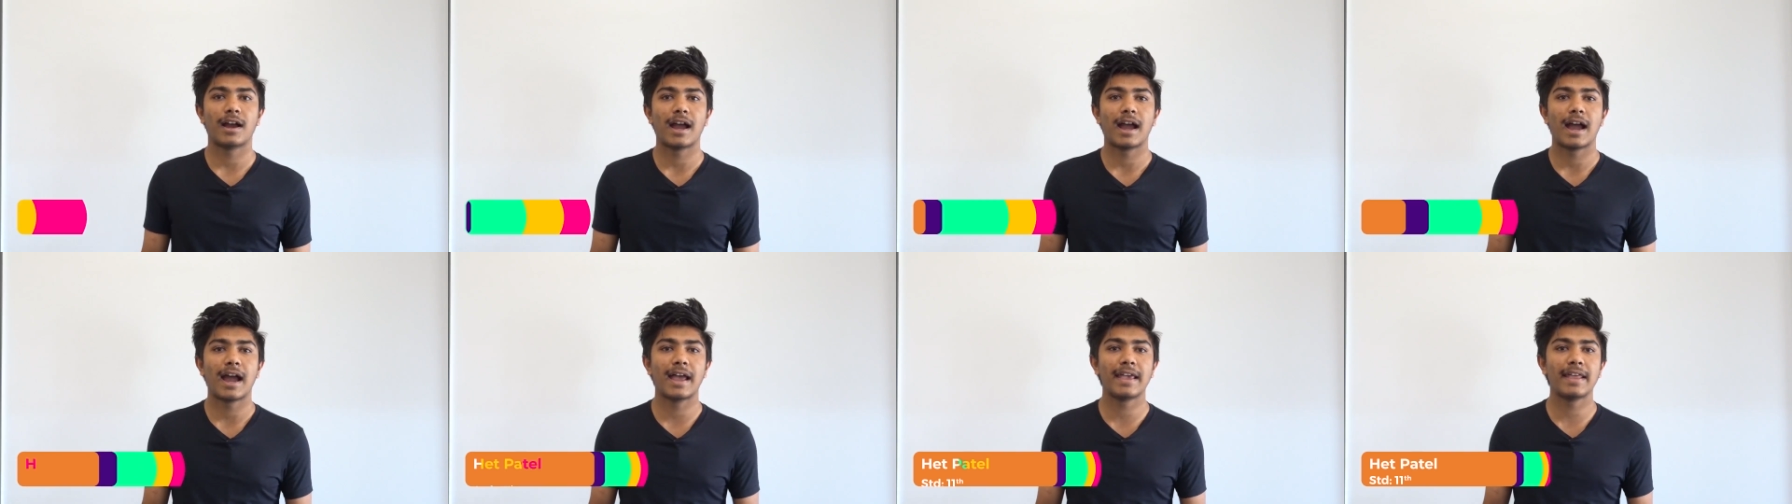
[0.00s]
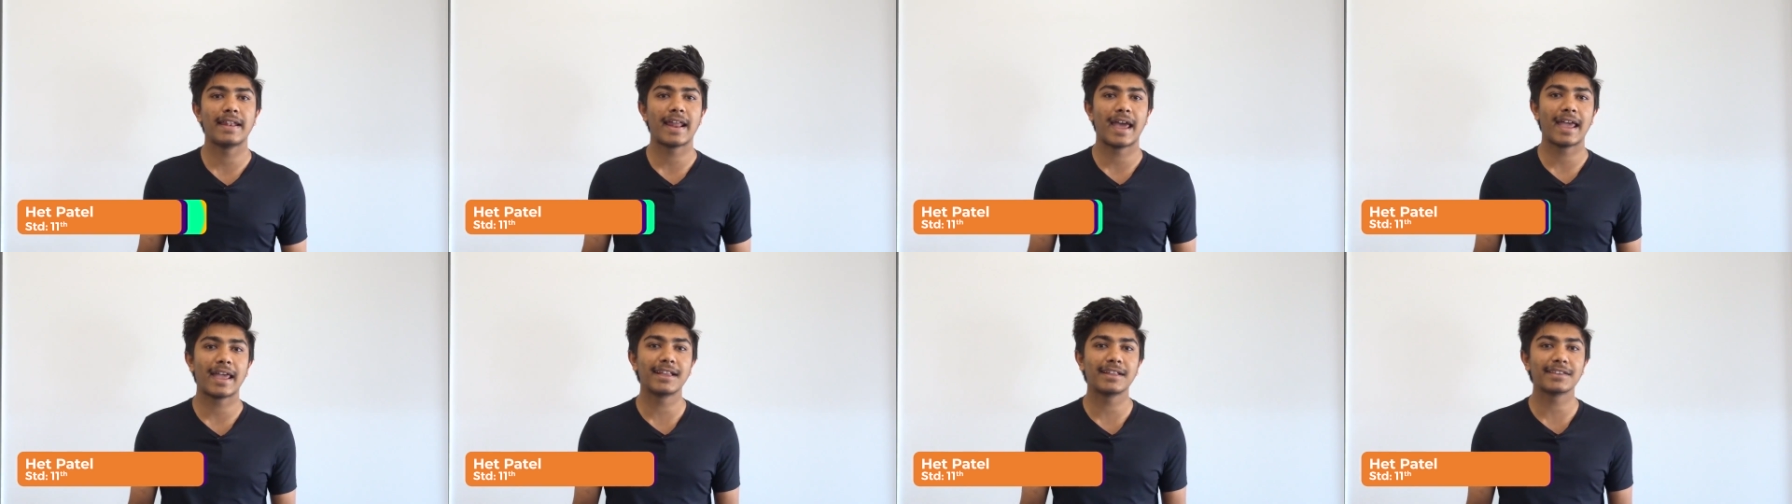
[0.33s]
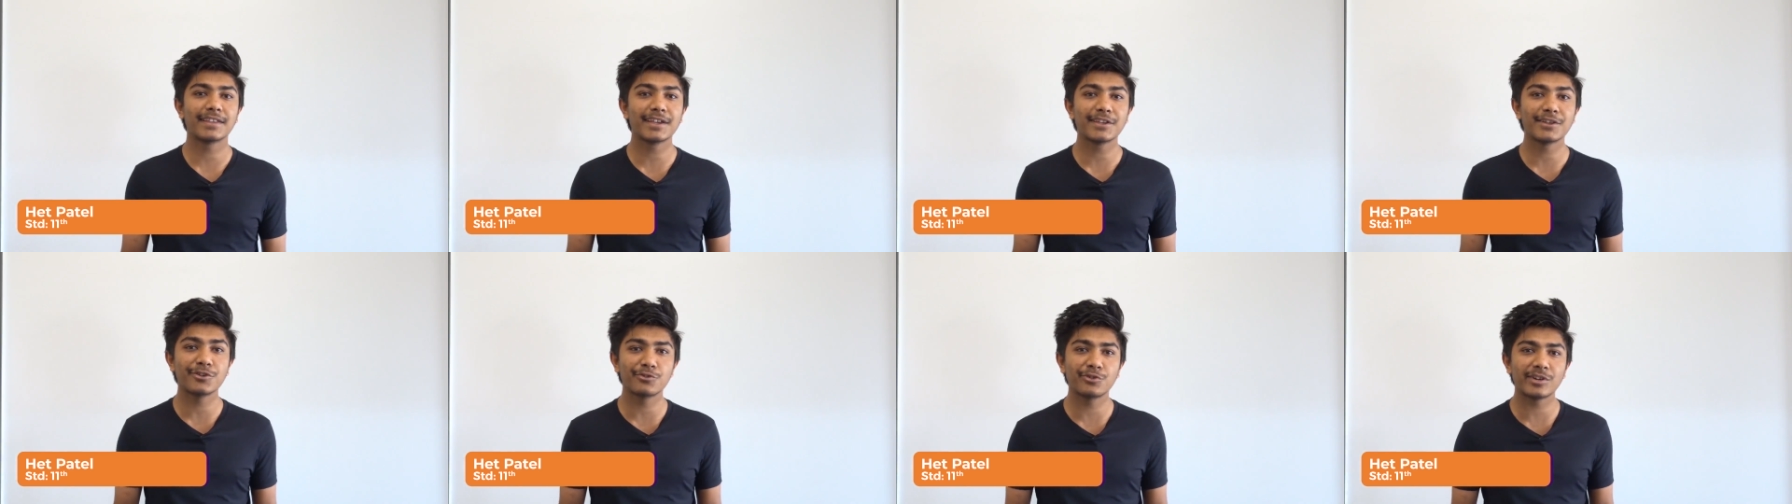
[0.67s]
I like
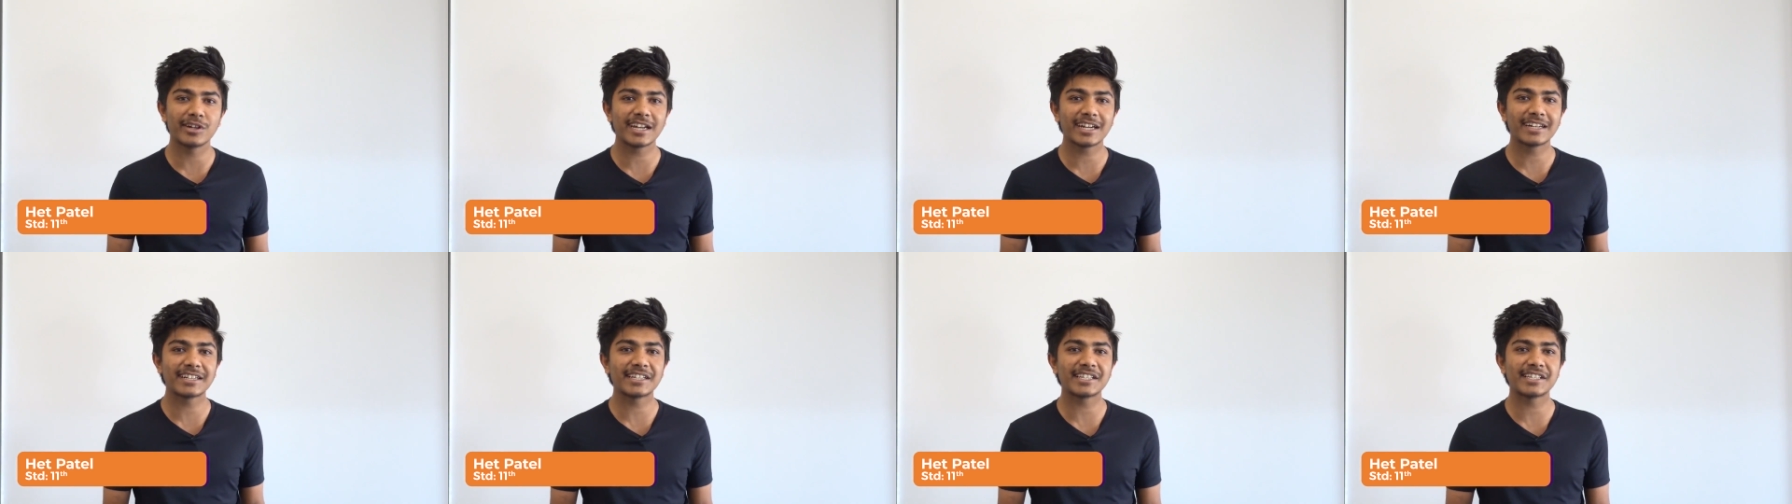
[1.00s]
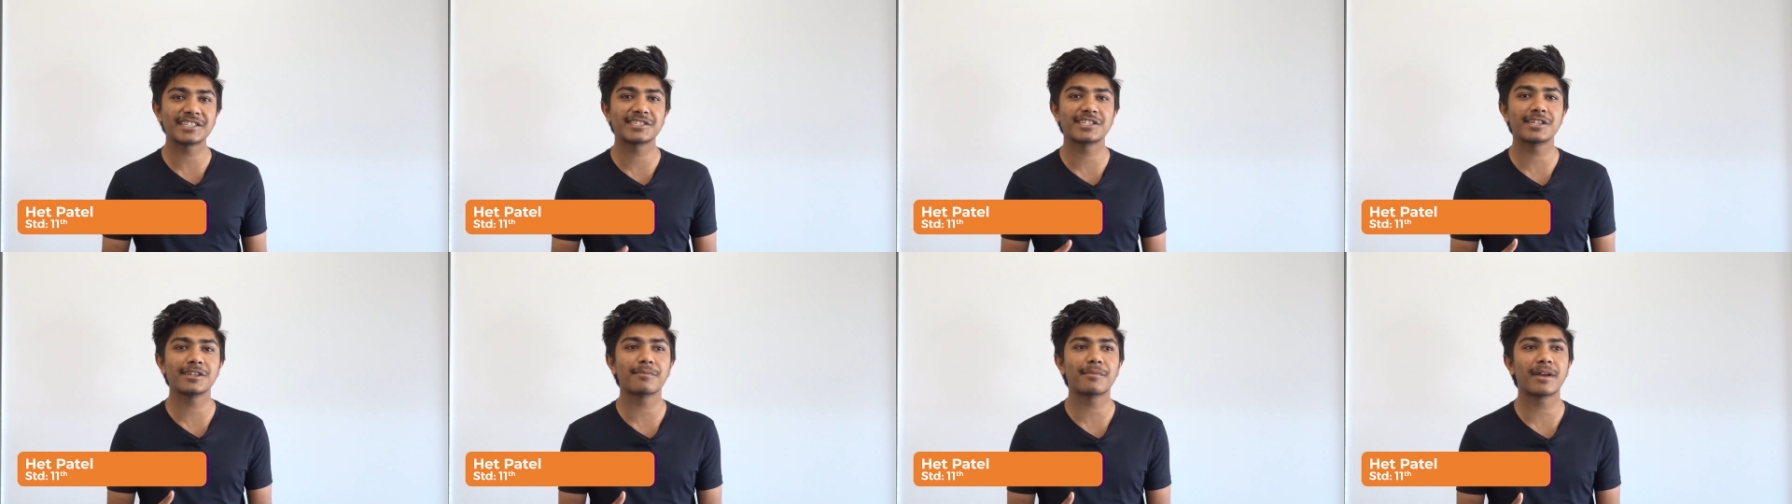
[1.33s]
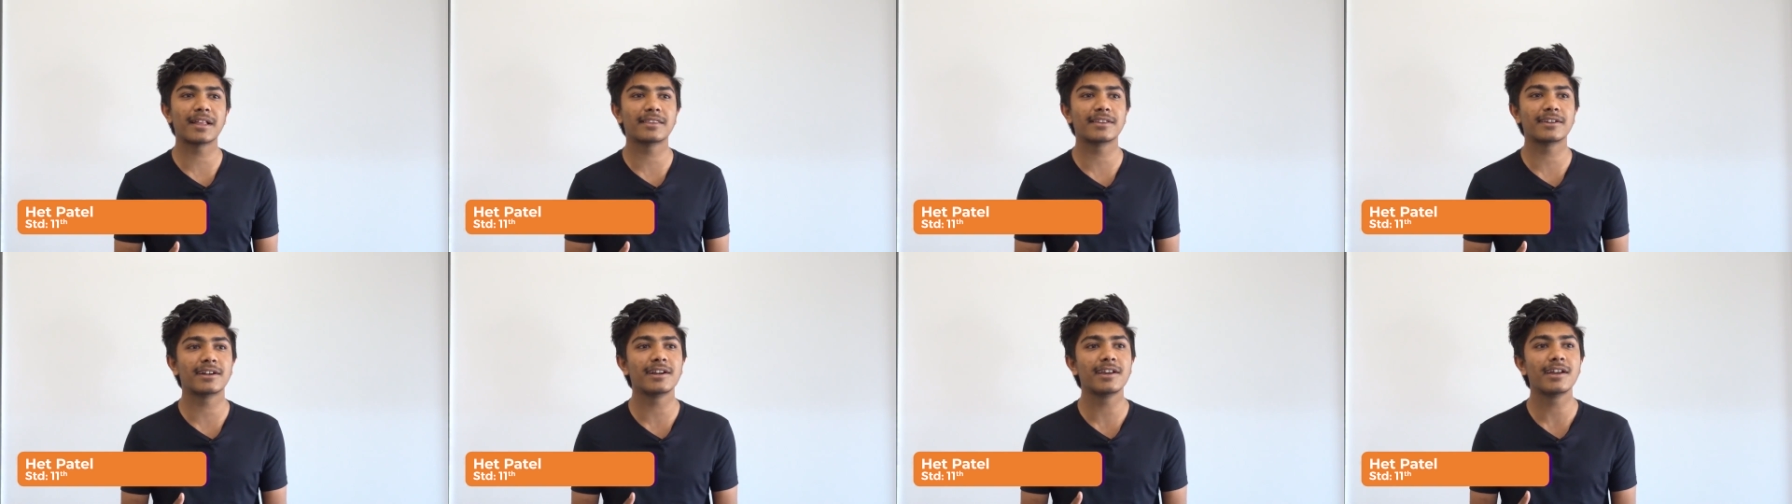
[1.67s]
the unique teaching
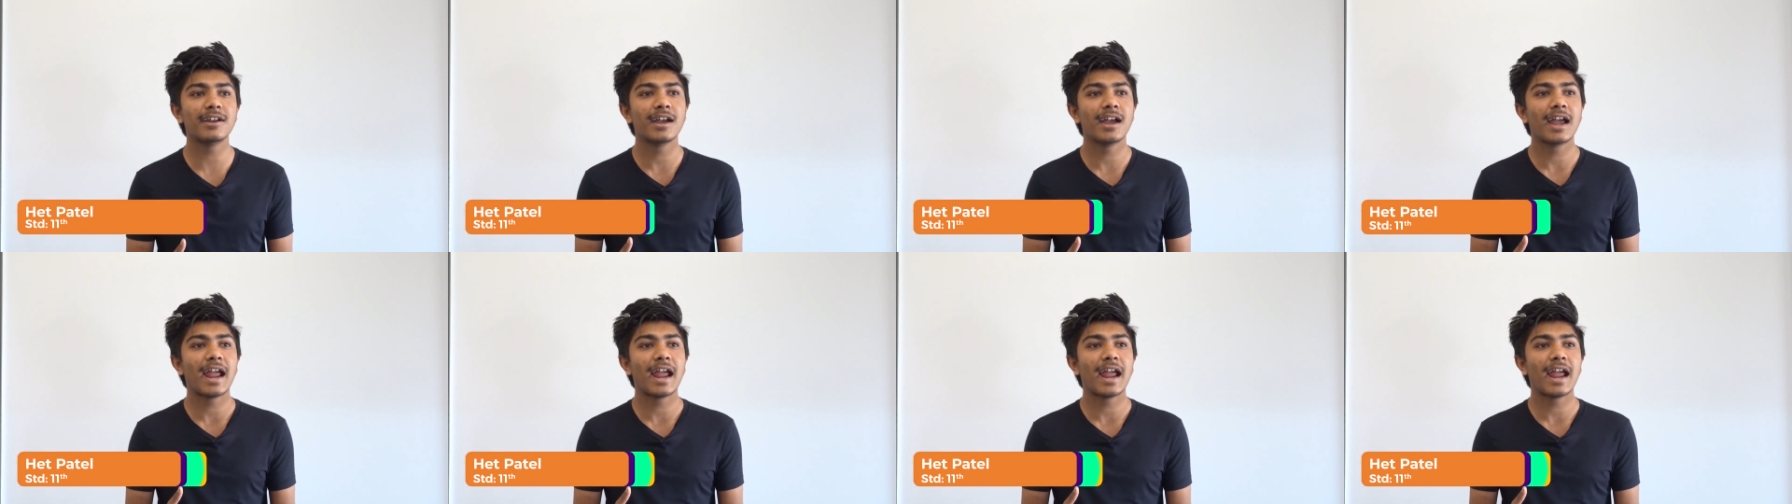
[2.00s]
method